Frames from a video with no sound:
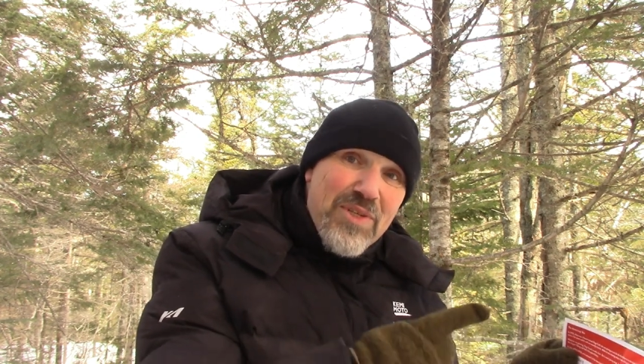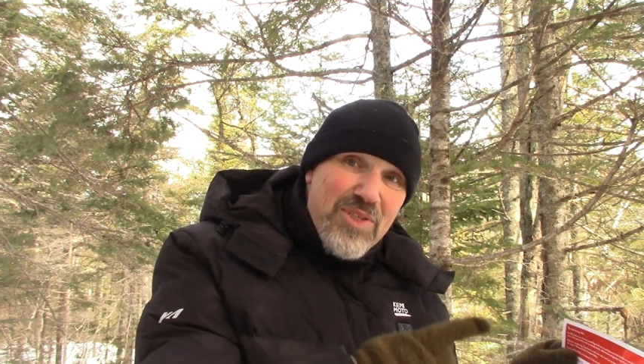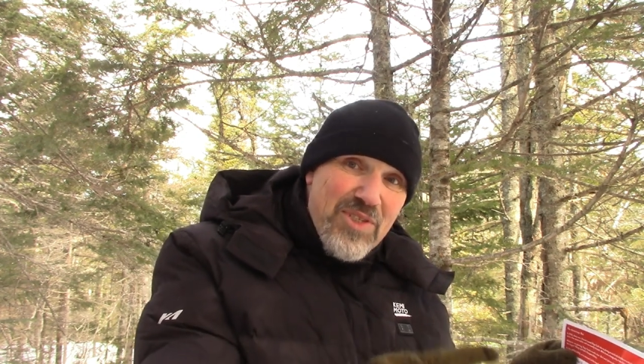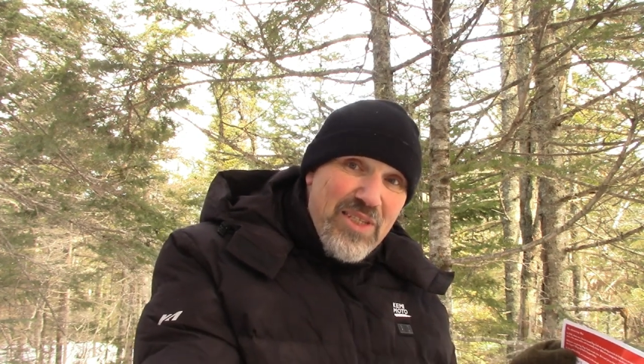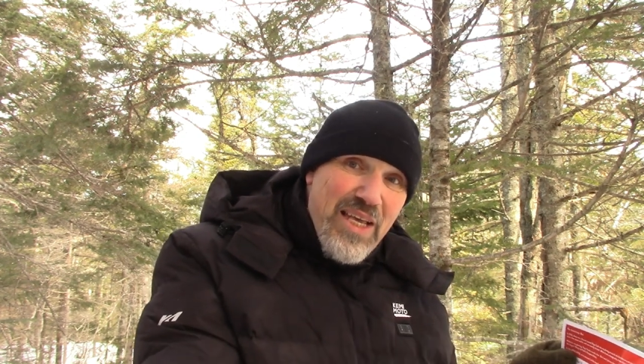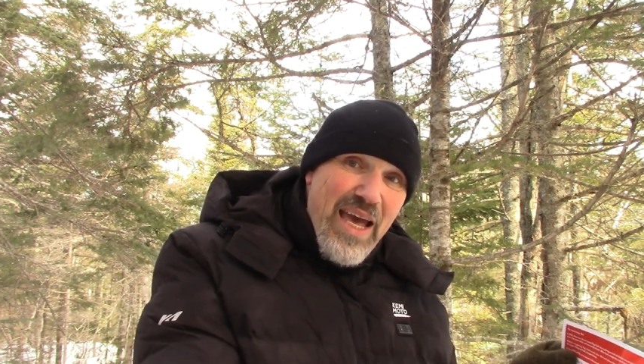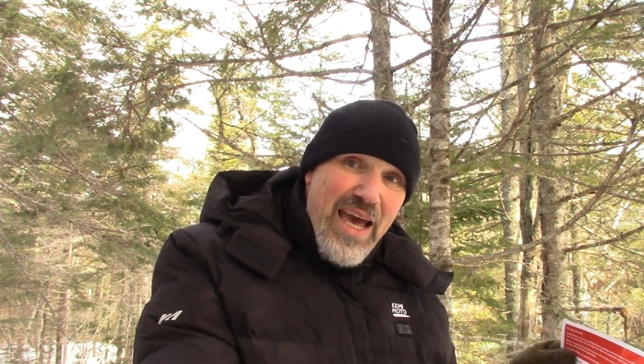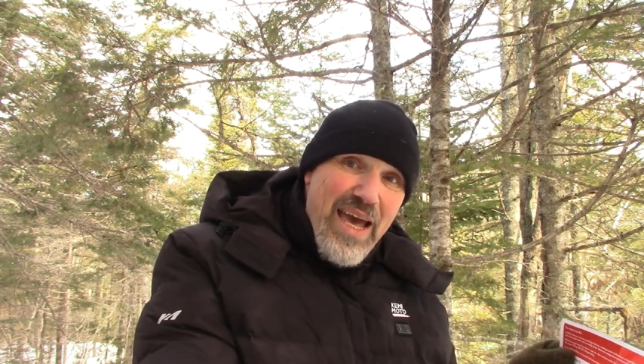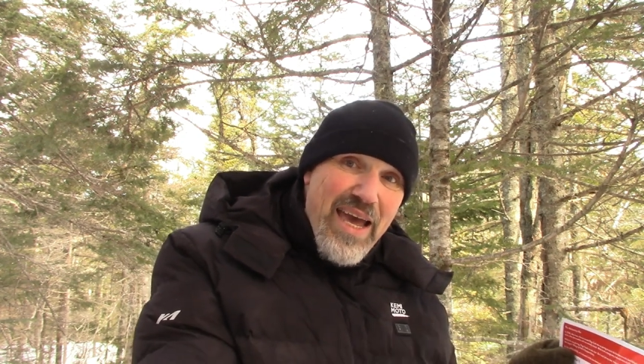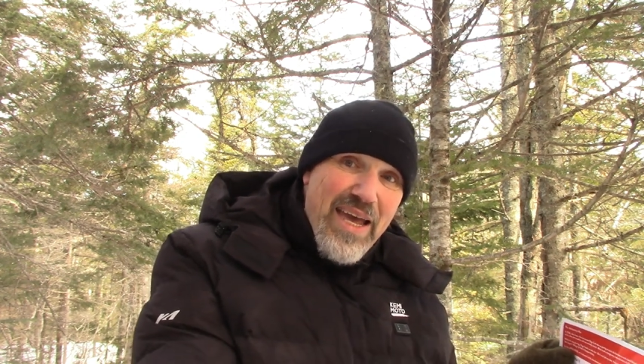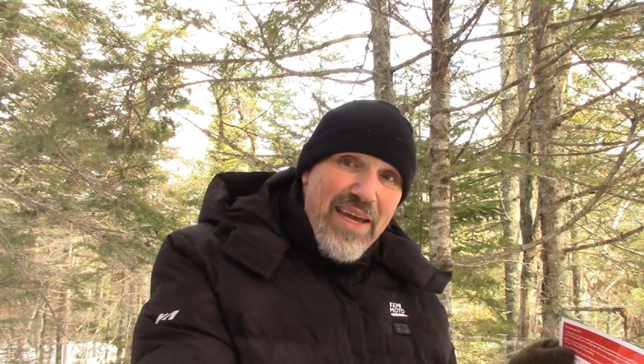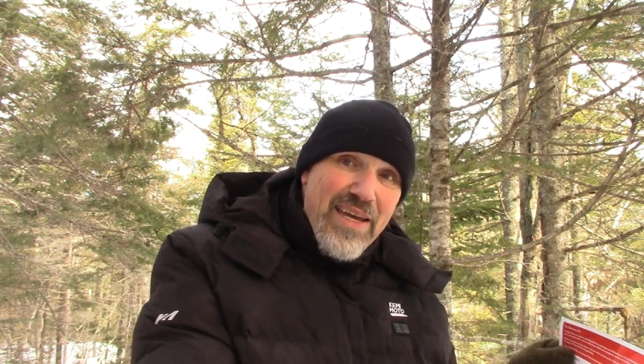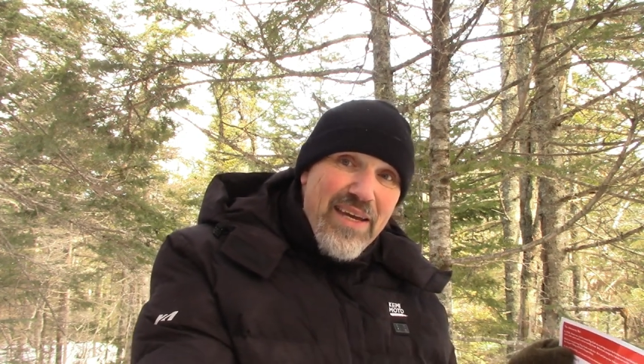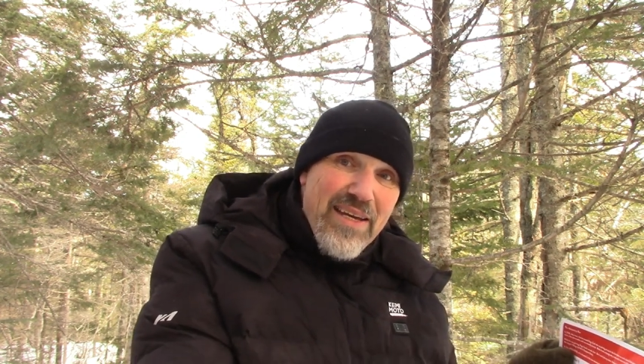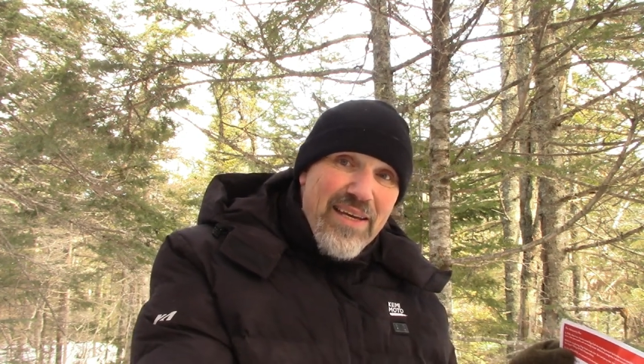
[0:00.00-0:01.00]

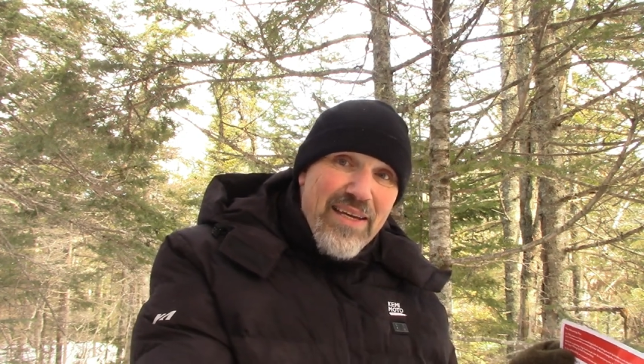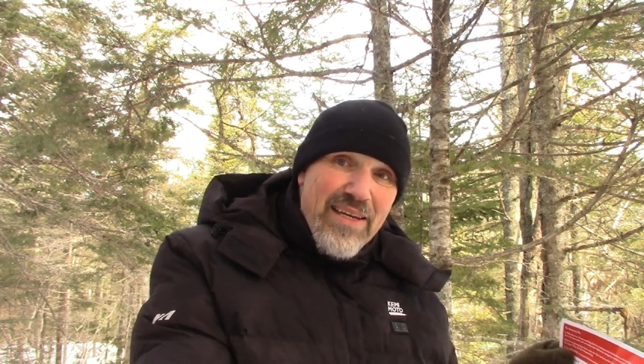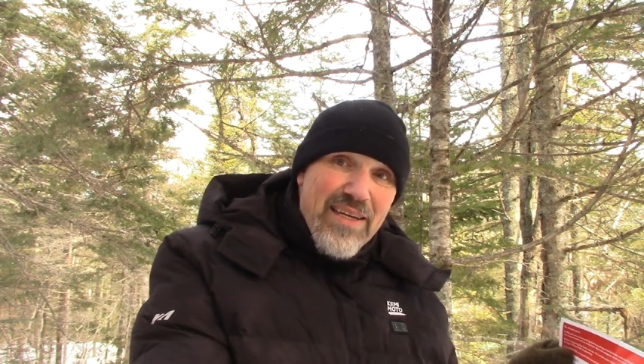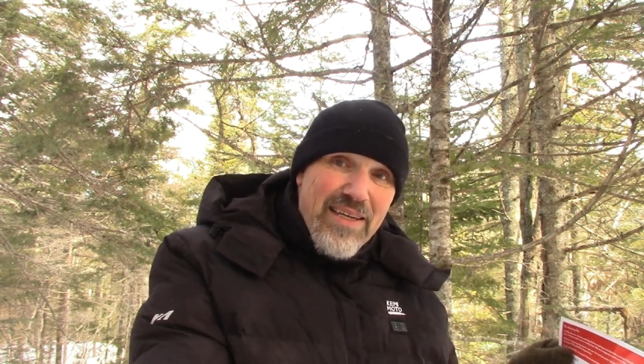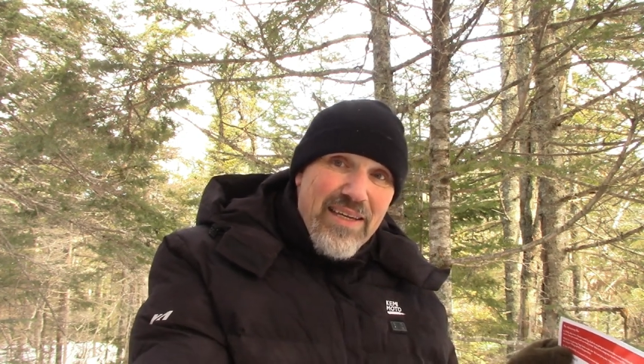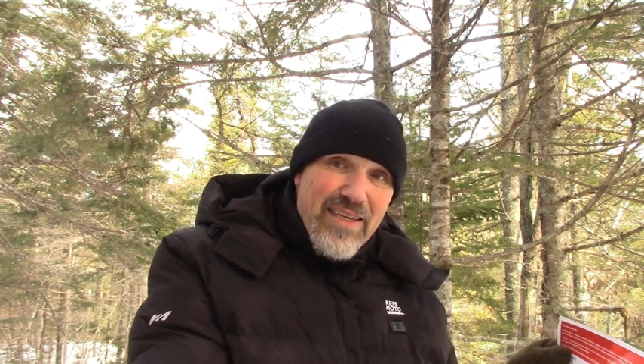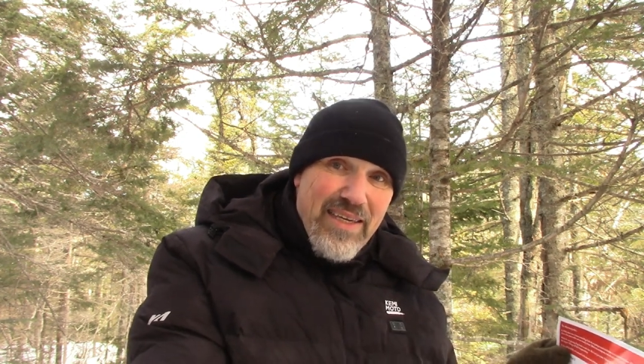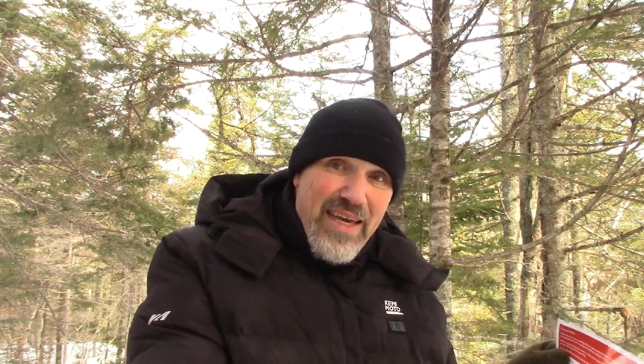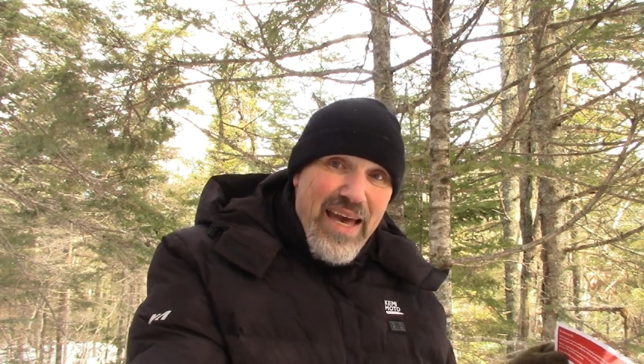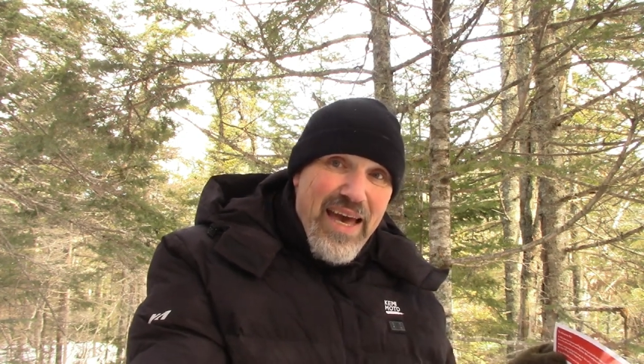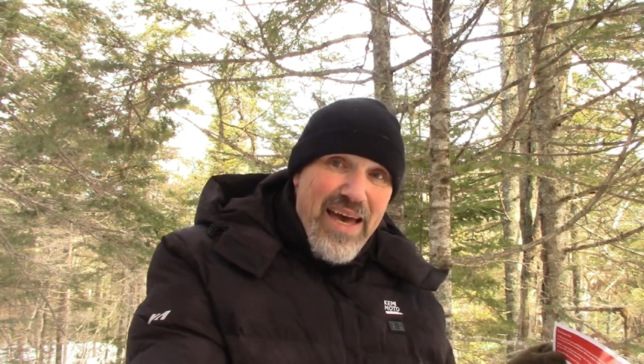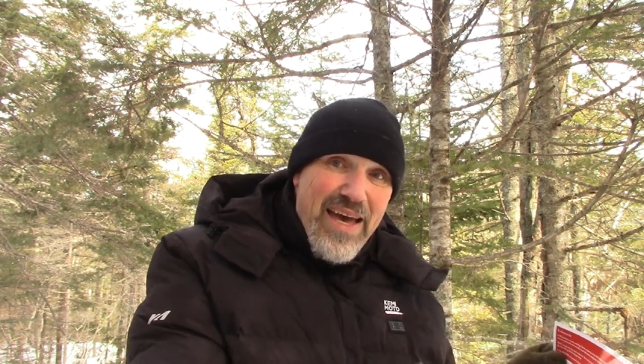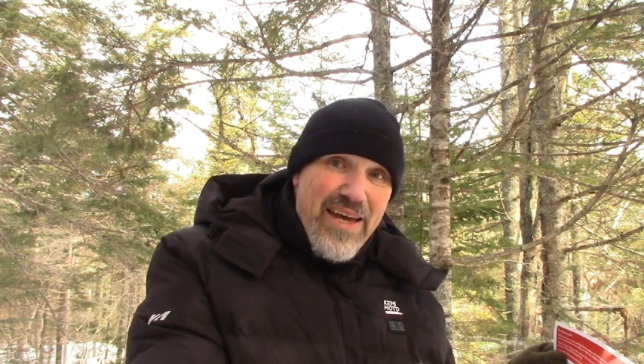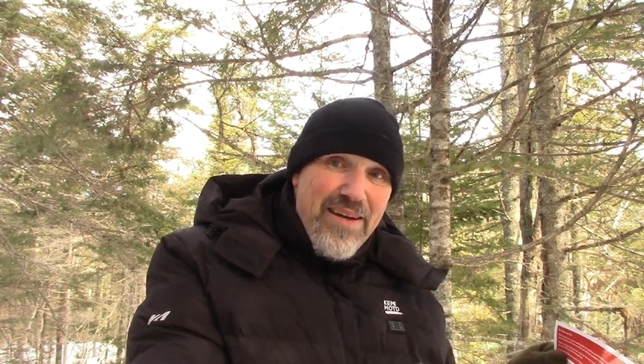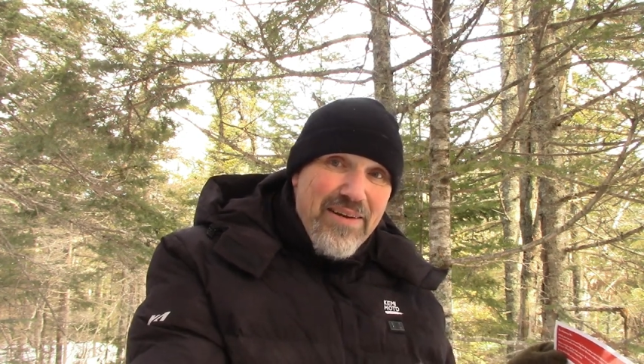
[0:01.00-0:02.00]
say
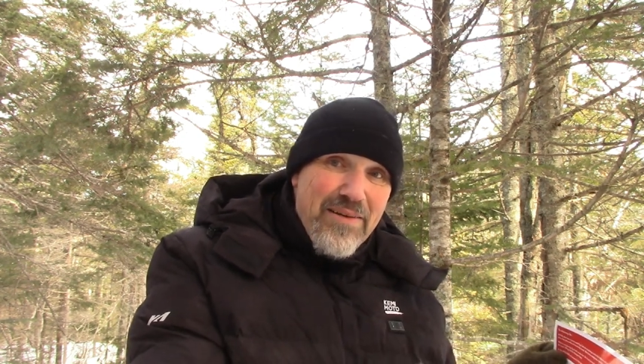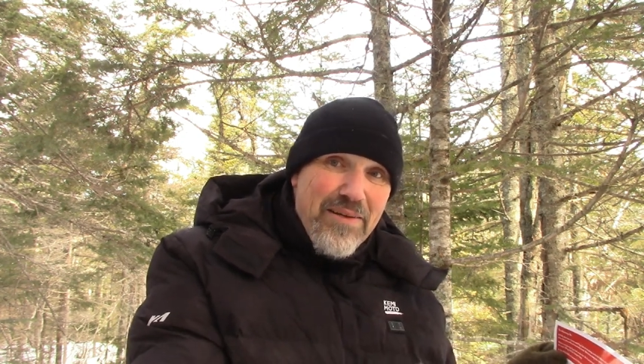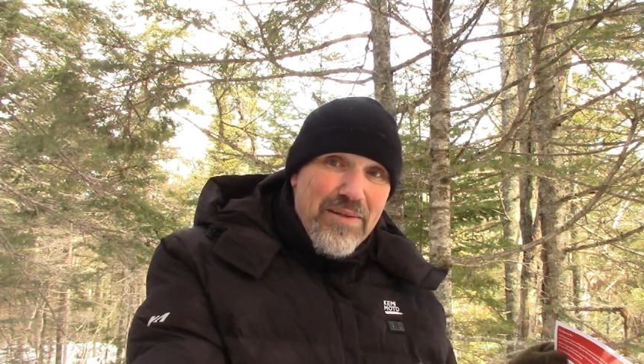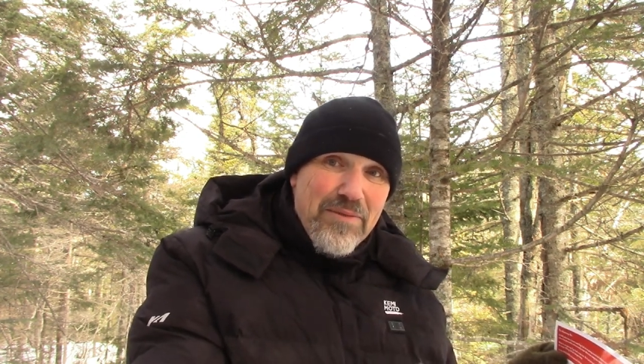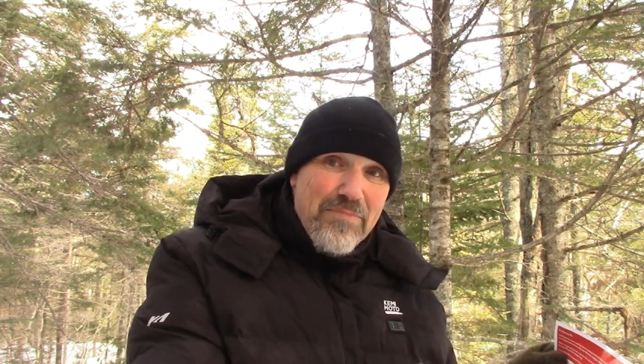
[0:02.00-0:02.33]
can,